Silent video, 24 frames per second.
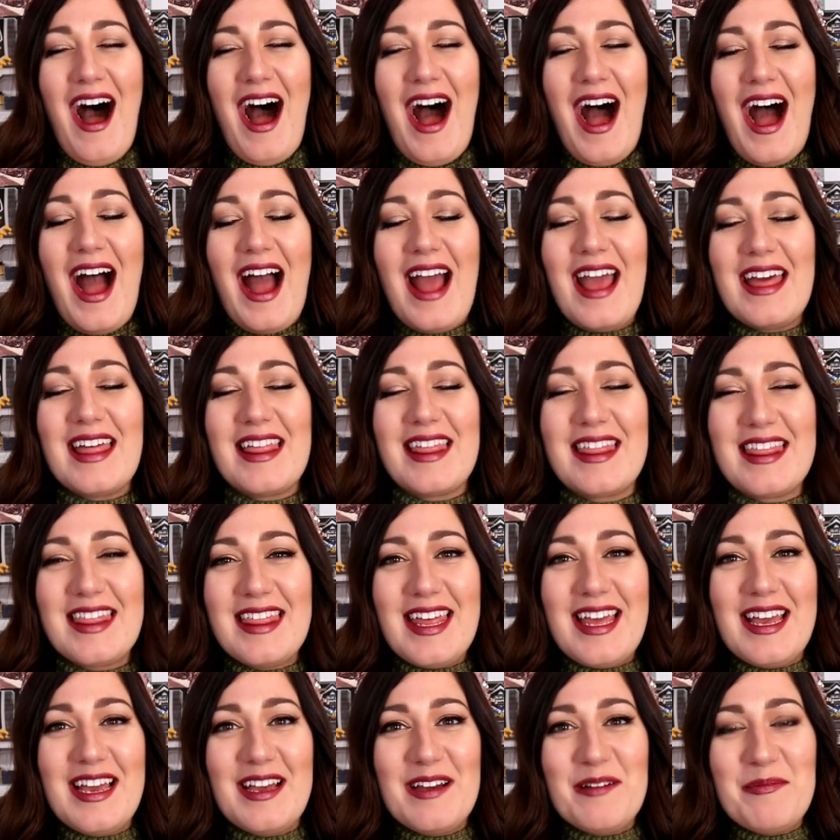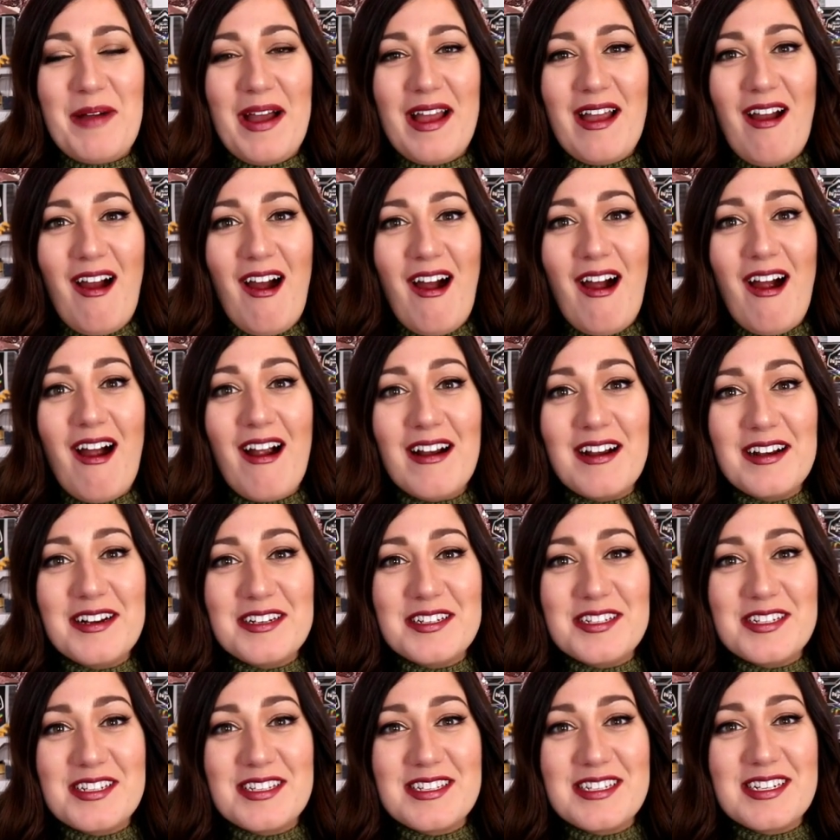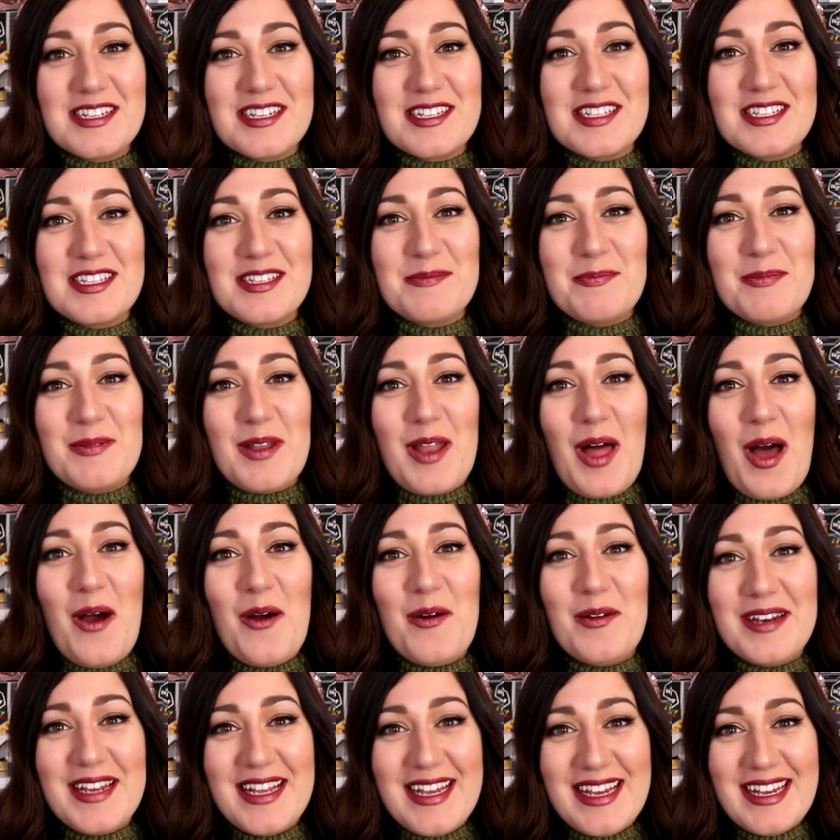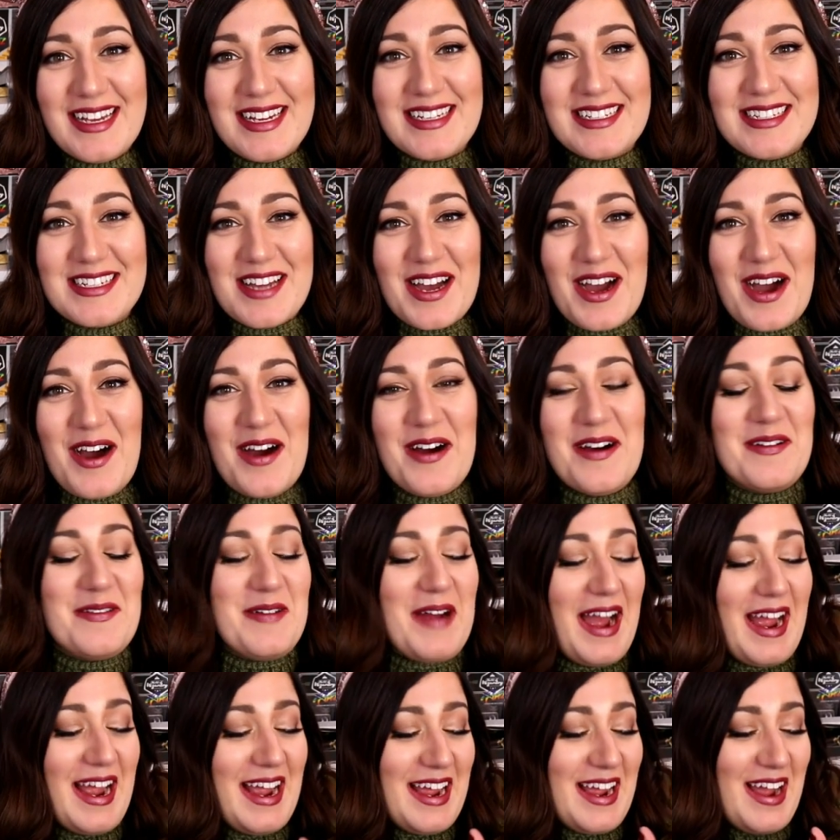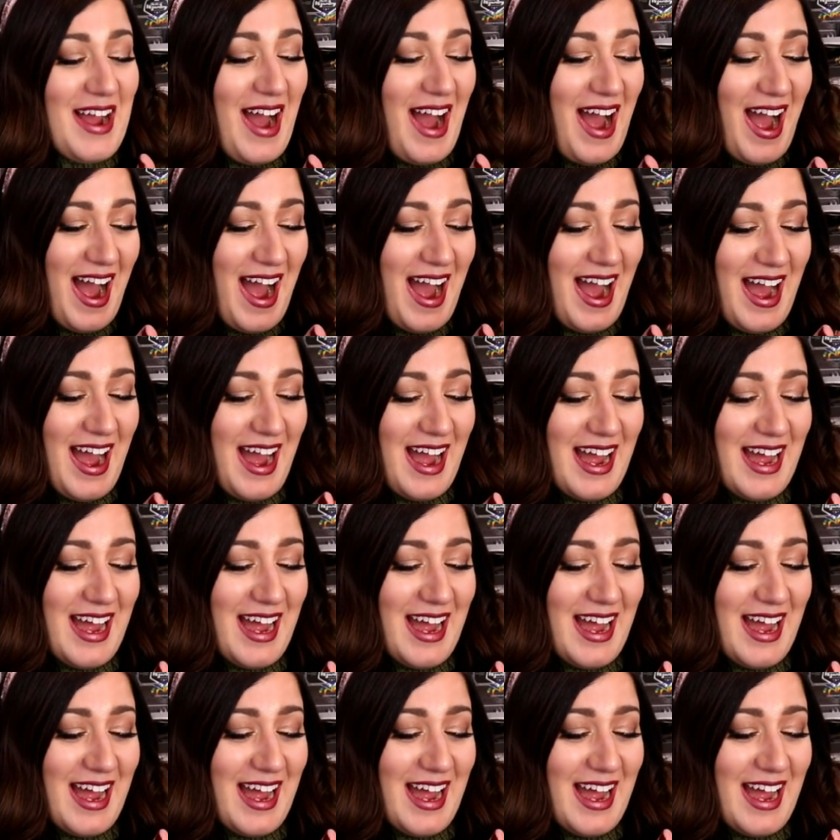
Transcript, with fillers: I think my heart just exploded. Oh my god!